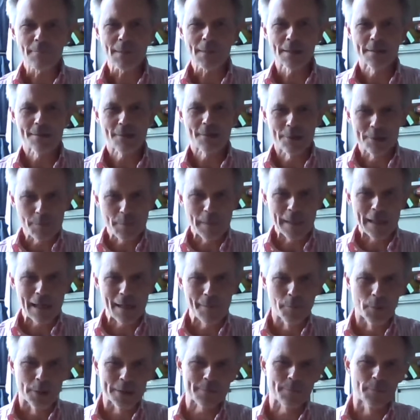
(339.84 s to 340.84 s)
So it's
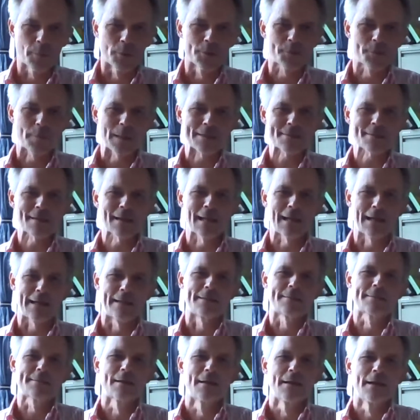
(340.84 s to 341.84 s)
become much more
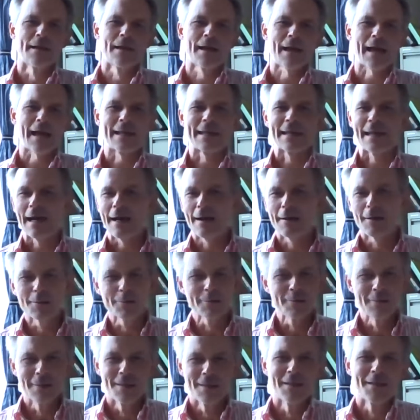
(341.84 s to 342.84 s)
specialized. And
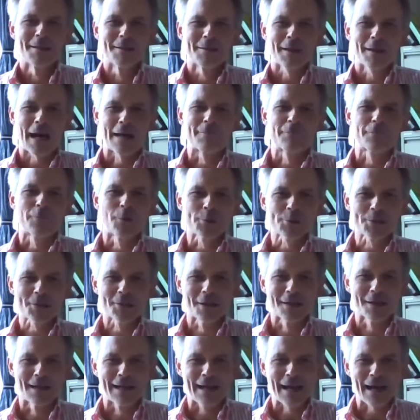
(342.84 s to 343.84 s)
now,
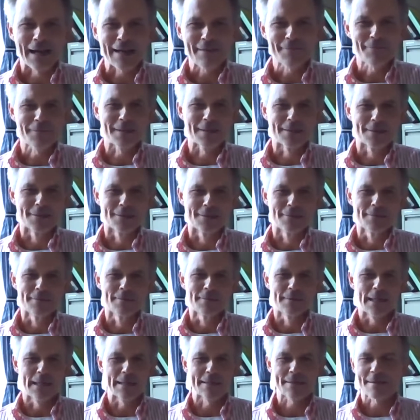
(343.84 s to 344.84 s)
unfortunately, I
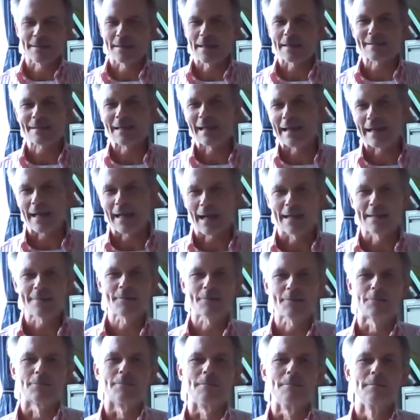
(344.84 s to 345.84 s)
feel it's just like high
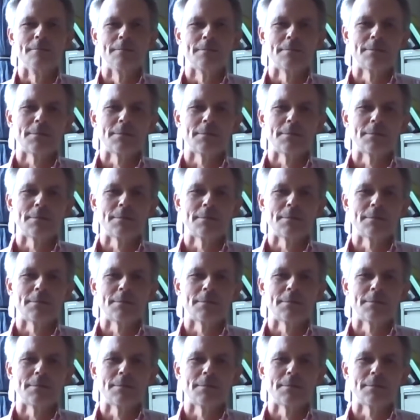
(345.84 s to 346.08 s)
school.